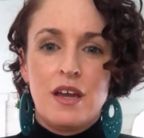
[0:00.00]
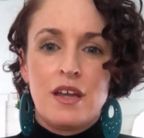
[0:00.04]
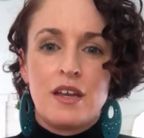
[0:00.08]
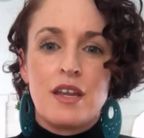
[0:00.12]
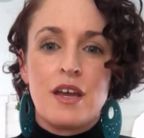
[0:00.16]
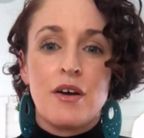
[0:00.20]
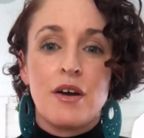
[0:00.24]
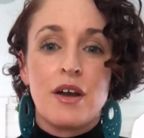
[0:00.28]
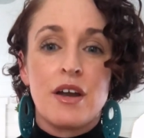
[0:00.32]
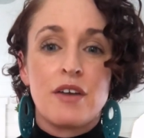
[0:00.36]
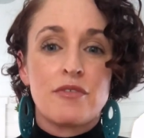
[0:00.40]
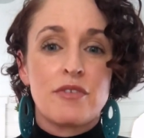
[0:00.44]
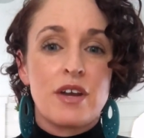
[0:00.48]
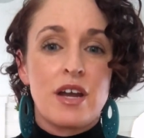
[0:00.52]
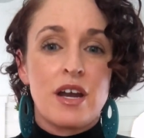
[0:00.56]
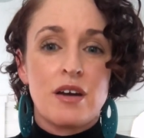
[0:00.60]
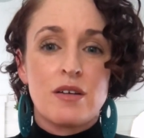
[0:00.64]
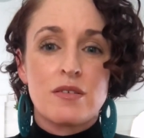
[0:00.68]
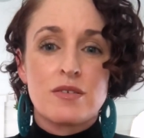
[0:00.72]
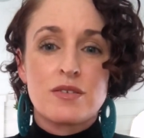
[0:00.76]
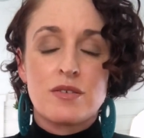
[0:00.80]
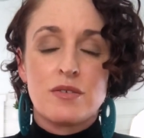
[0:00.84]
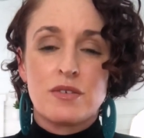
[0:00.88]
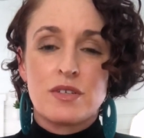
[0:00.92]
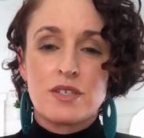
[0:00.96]
Now, every
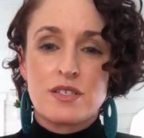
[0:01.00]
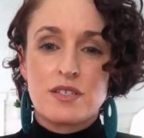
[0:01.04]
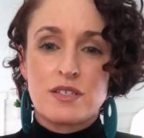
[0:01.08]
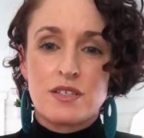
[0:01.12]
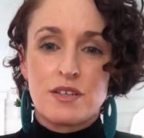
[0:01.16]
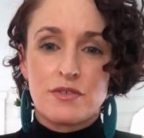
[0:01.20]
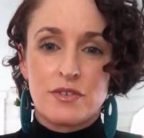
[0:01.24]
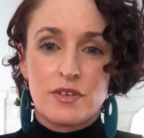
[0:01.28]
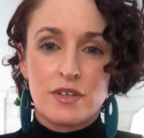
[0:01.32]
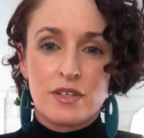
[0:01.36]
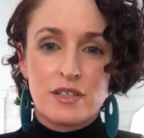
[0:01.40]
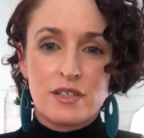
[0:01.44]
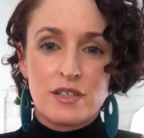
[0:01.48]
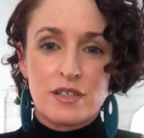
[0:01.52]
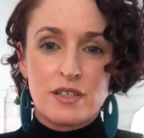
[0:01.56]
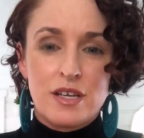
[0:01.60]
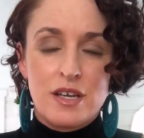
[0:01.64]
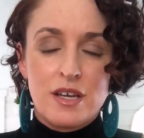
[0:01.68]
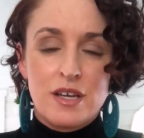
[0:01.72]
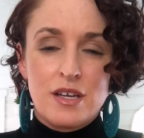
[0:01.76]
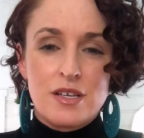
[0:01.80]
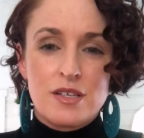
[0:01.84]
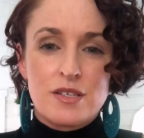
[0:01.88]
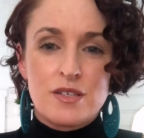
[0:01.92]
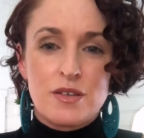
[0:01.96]
household is different,
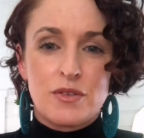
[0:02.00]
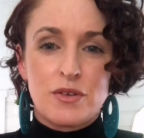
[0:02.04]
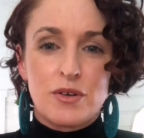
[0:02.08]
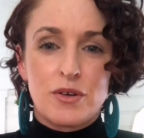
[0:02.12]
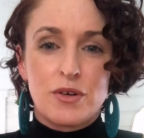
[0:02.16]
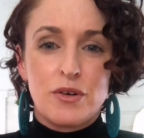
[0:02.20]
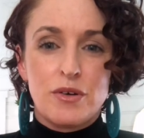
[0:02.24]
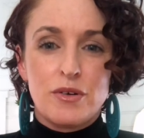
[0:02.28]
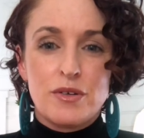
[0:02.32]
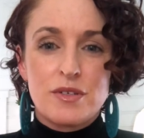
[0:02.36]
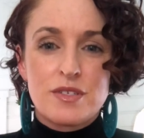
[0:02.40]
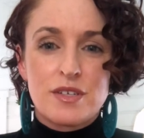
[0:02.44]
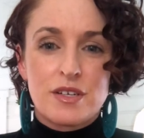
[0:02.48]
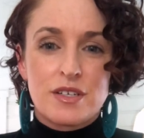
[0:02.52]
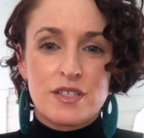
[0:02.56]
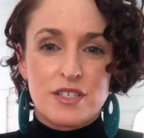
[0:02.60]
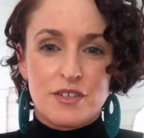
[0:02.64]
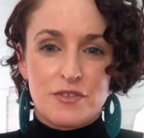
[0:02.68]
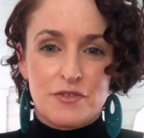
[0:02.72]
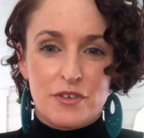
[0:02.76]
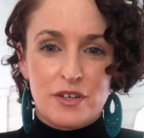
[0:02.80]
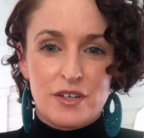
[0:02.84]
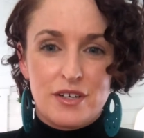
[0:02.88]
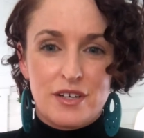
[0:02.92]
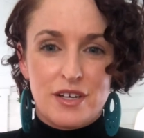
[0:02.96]
so their goals look
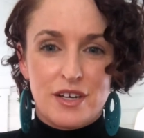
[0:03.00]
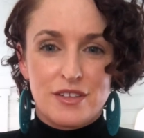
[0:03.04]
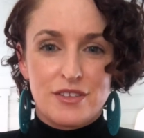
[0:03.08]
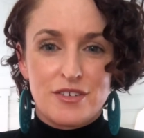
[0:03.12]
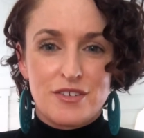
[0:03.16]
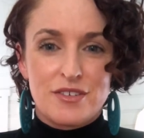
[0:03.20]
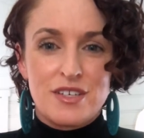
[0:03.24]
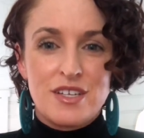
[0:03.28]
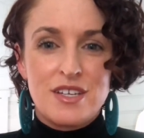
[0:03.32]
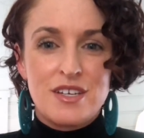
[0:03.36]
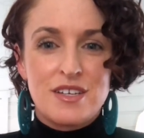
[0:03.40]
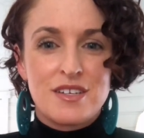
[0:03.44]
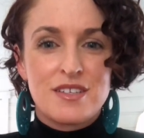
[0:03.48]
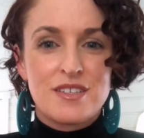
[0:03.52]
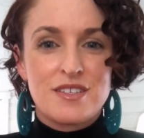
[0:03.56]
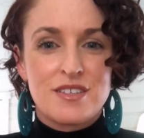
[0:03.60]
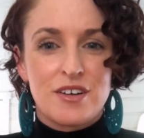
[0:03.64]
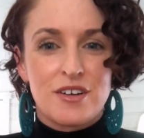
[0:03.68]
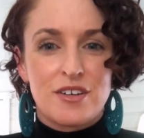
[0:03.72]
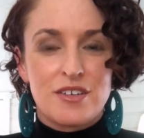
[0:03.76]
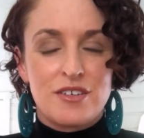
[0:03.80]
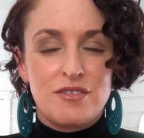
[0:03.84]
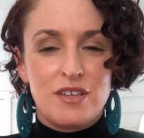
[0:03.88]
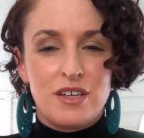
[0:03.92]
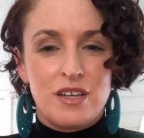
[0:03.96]
different and their needs
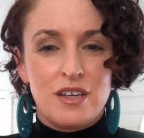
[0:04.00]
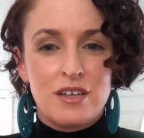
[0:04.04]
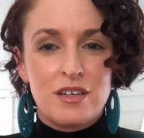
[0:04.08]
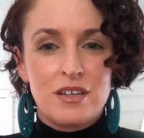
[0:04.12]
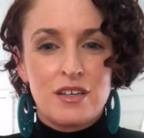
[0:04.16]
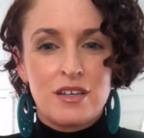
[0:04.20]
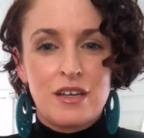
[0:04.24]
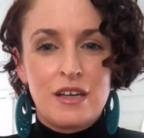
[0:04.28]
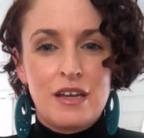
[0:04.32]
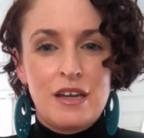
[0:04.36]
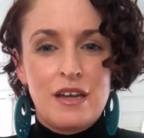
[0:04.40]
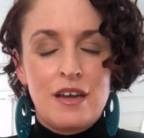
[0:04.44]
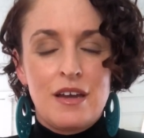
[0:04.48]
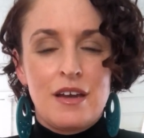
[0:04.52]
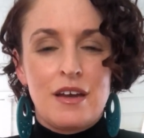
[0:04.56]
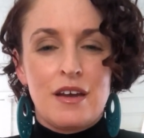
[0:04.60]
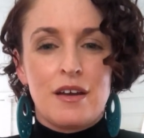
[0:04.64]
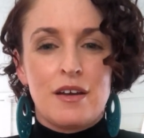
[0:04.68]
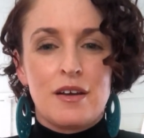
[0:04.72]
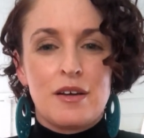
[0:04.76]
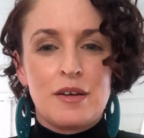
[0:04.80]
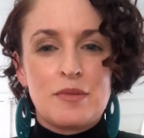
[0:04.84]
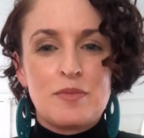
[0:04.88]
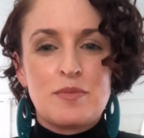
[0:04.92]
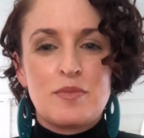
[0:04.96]
are unique,
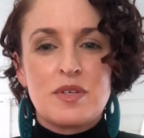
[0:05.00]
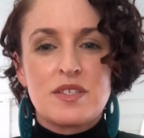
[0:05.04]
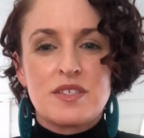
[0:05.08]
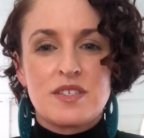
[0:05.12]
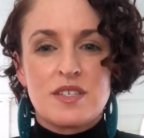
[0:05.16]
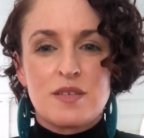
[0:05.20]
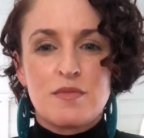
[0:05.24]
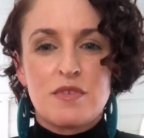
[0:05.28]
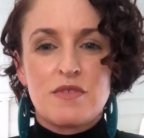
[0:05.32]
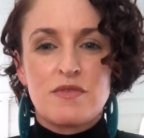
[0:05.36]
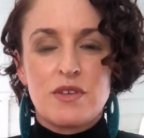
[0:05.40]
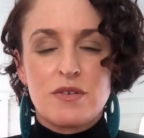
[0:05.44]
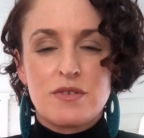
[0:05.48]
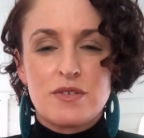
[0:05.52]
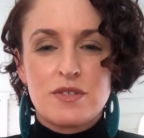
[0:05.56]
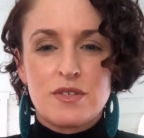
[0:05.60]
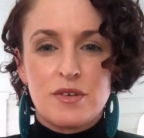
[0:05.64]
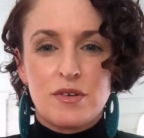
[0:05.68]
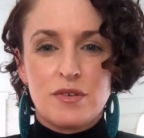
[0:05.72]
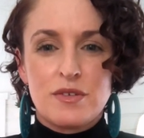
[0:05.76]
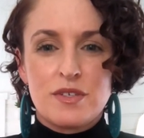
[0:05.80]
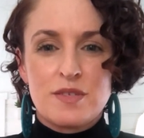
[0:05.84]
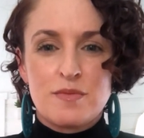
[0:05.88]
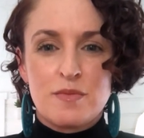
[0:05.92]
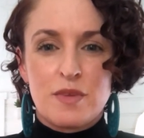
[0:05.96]
but some of those
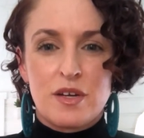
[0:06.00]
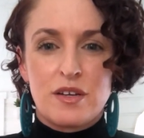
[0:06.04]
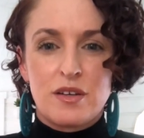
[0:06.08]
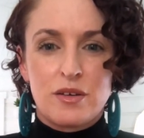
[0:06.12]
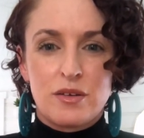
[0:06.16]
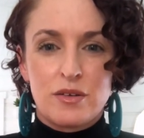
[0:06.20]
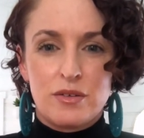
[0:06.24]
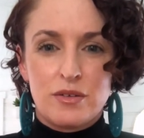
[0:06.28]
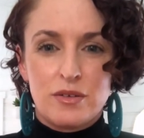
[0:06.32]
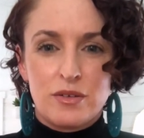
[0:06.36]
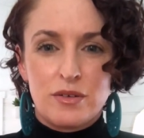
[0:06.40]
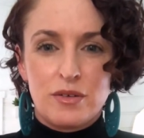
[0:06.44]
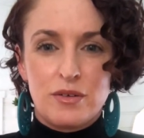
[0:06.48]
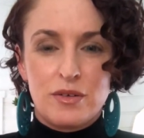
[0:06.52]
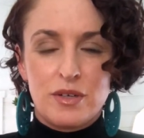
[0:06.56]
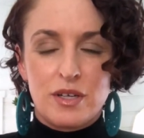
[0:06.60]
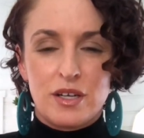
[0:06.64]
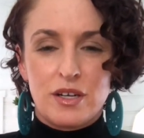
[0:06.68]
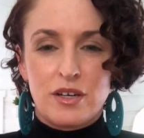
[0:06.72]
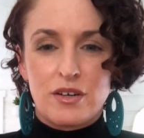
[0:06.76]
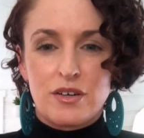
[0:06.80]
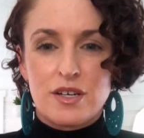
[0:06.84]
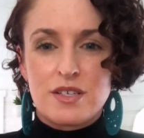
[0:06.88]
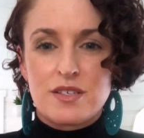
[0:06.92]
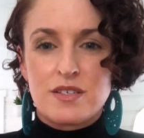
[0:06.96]
goals might include
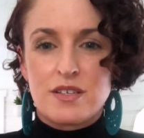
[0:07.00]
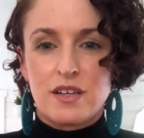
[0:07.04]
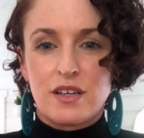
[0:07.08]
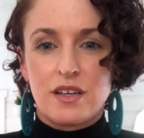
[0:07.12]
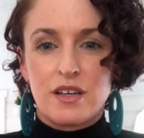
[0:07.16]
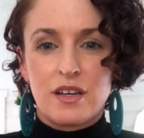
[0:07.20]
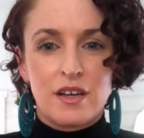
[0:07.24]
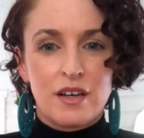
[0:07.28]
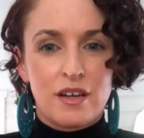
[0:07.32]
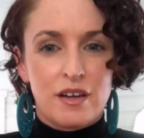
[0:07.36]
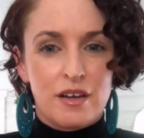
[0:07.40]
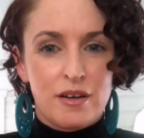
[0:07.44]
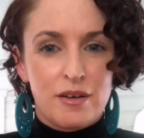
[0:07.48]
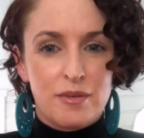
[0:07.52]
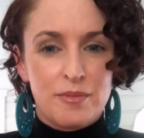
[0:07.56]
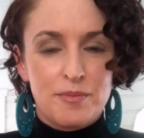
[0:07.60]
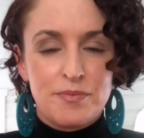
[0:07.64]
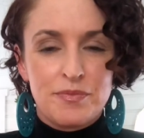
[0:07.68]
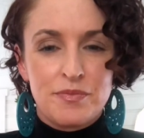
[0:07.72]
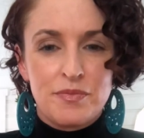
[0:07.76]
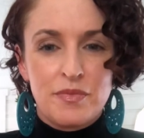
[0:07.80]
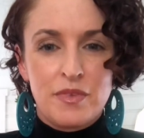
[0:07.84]
increasing income,